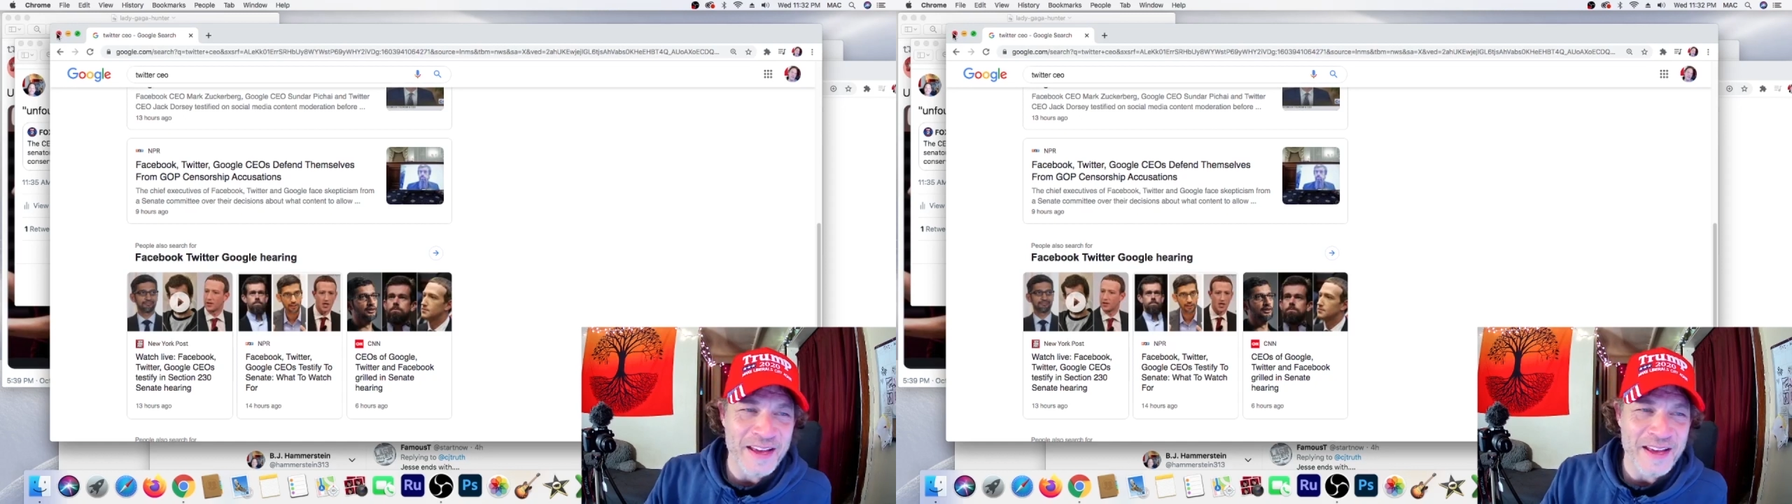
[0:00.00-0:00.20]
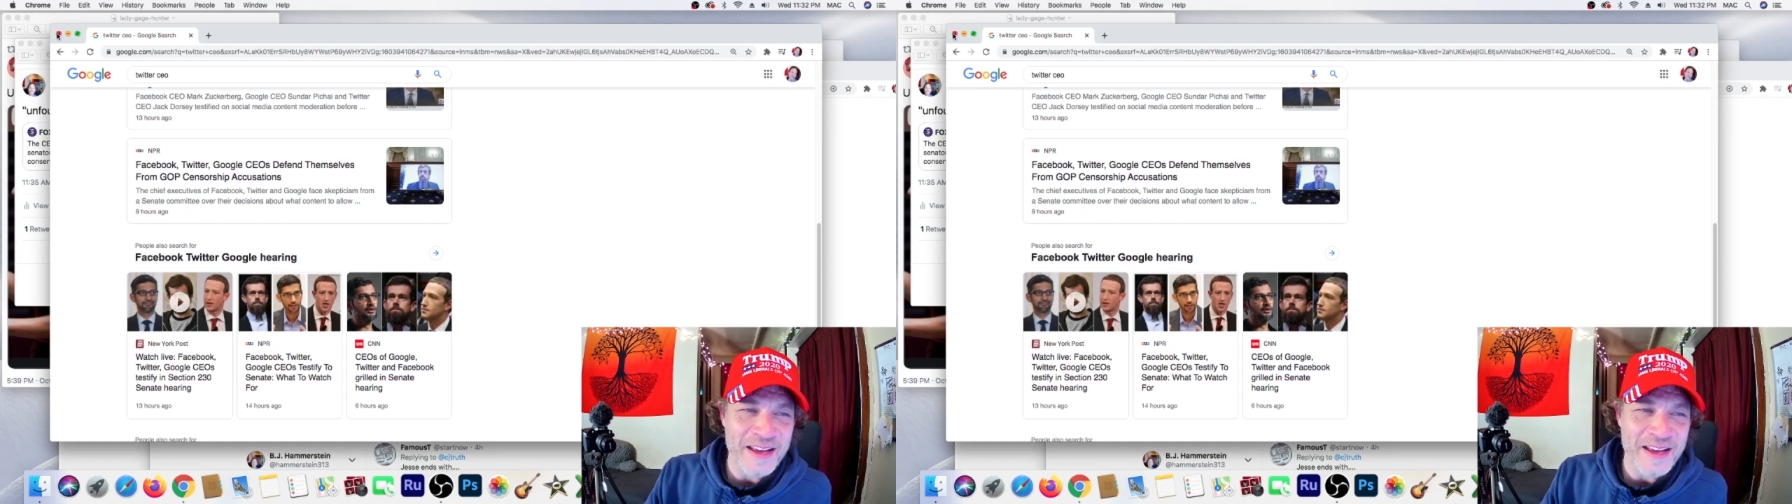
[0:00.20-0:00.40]

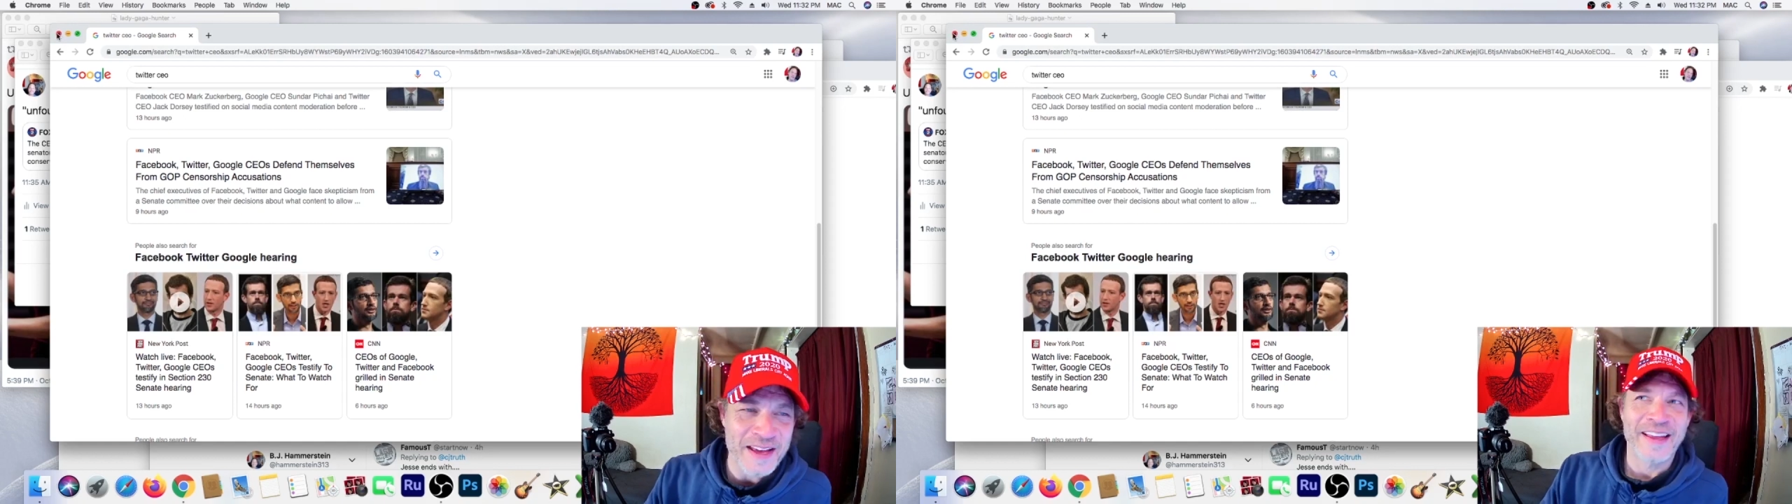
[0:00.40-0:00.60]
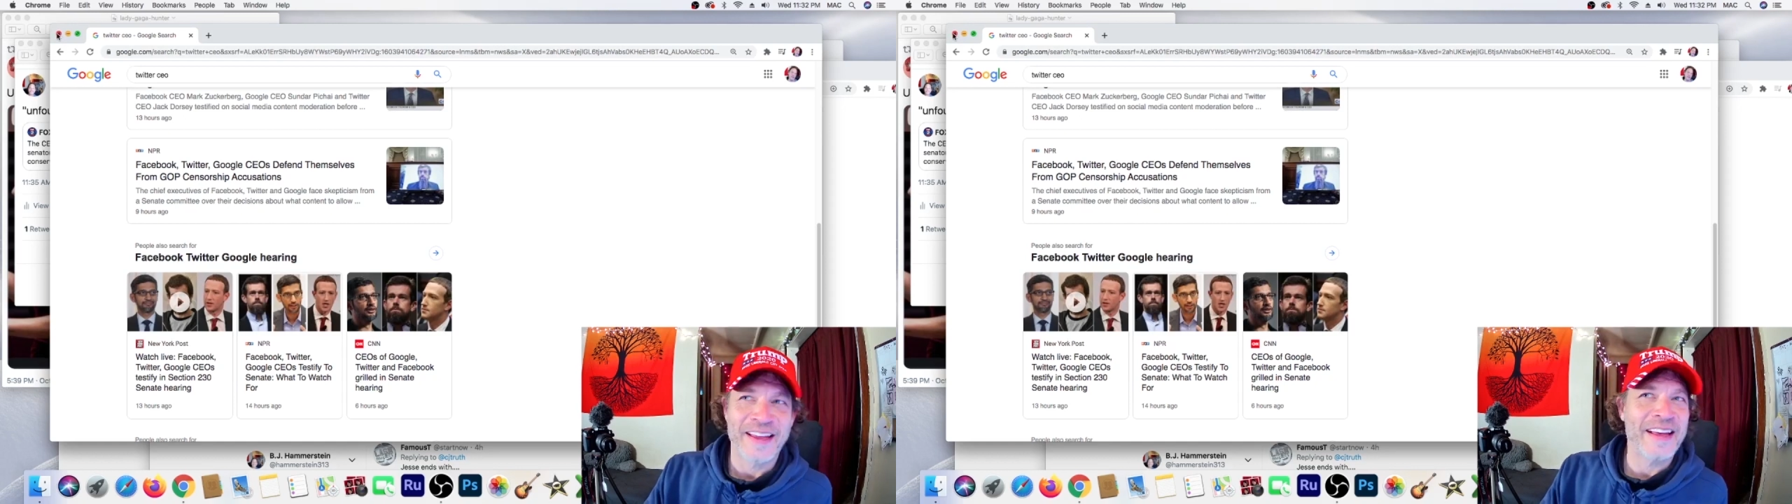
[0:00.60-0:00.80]

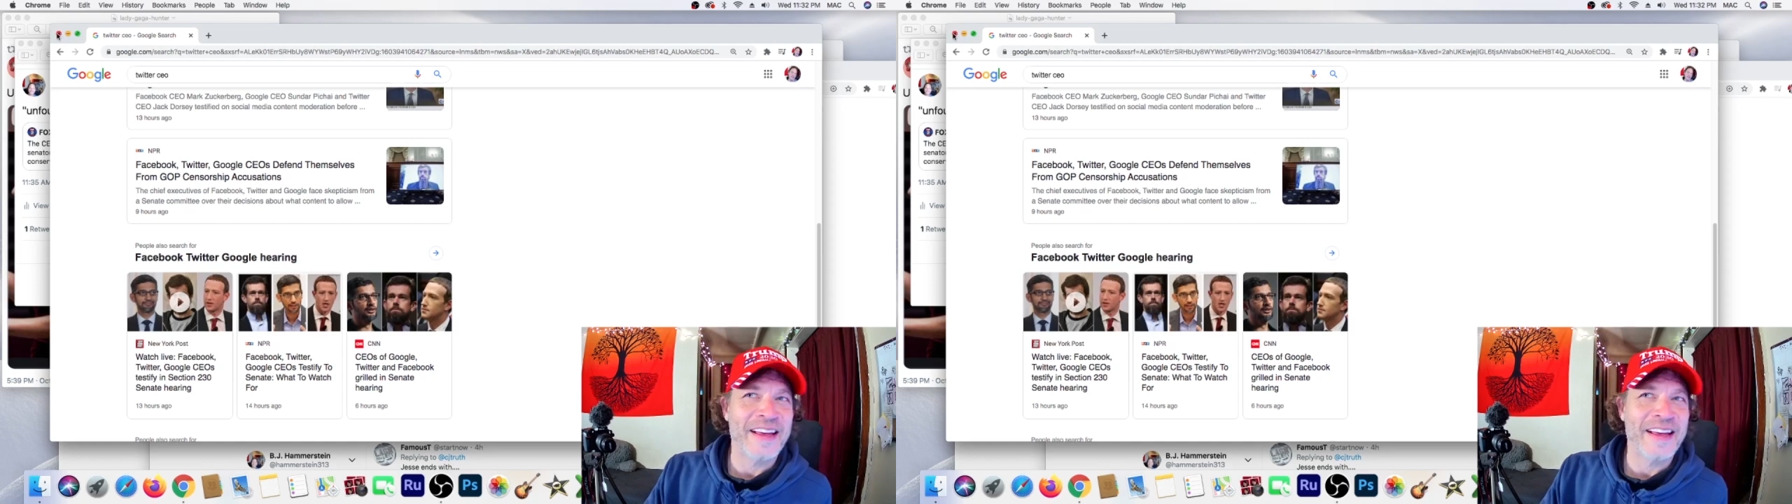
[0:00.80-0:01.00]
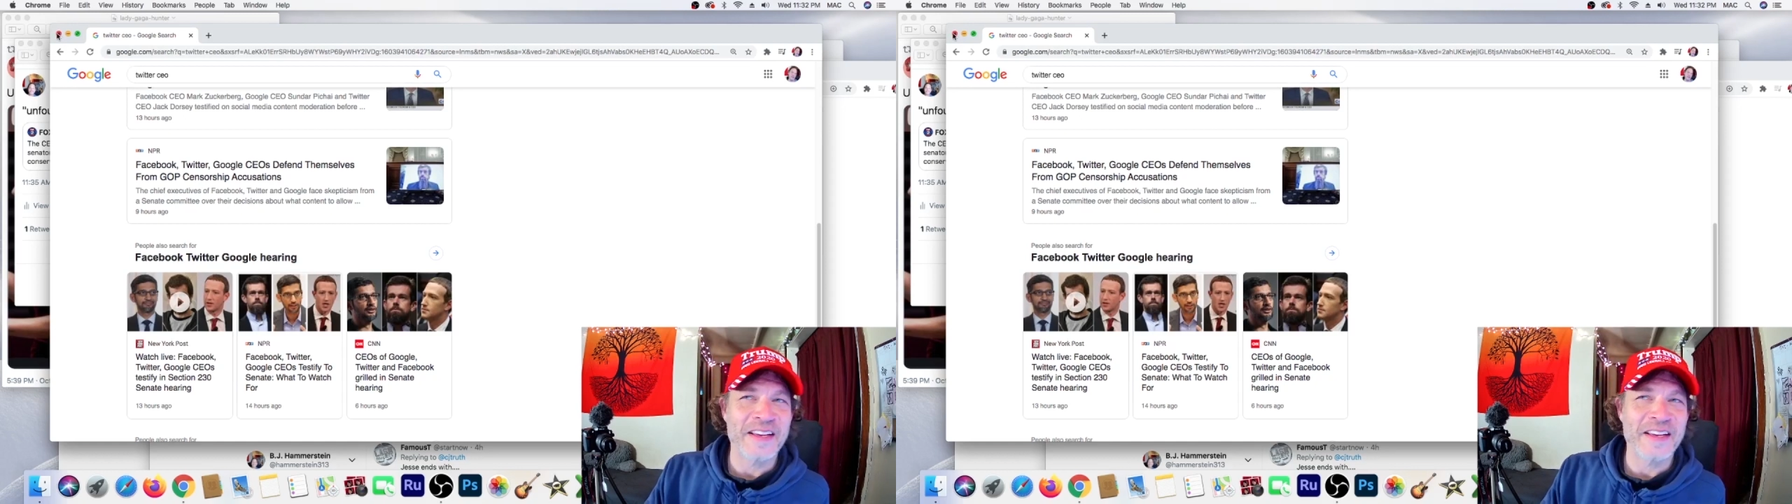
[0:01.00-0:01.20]
as
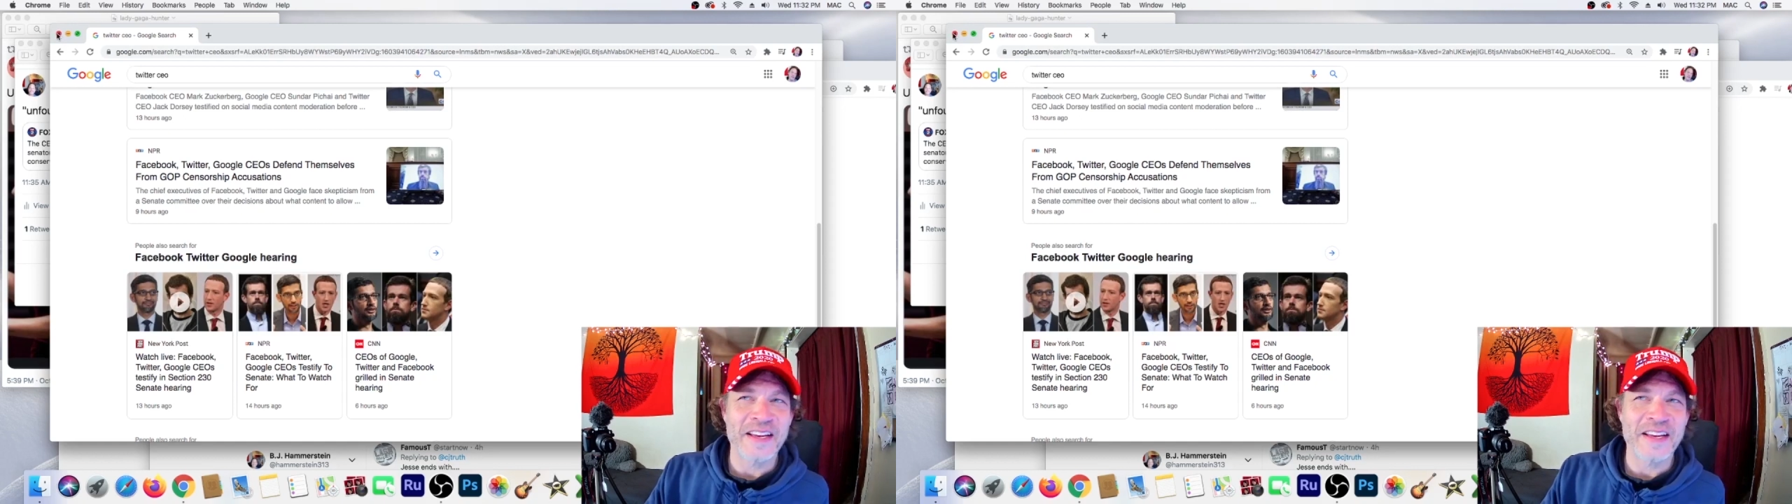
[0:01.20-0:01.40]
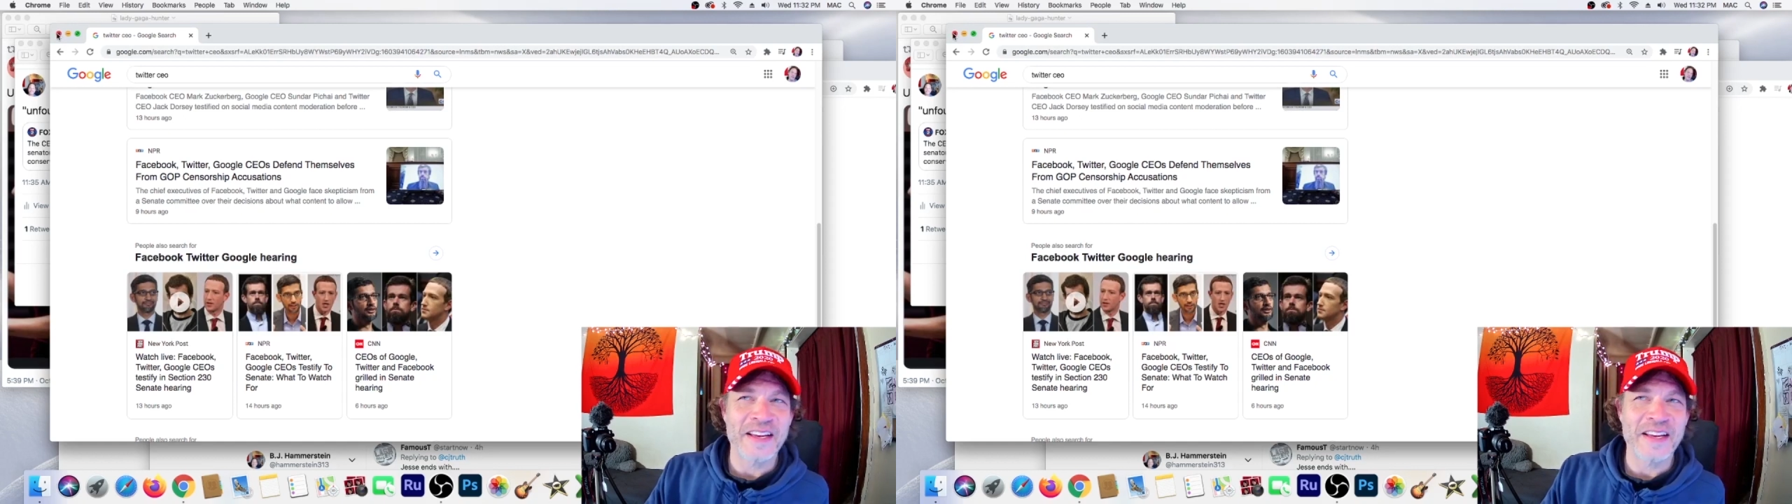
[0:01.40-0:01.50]
a, you know,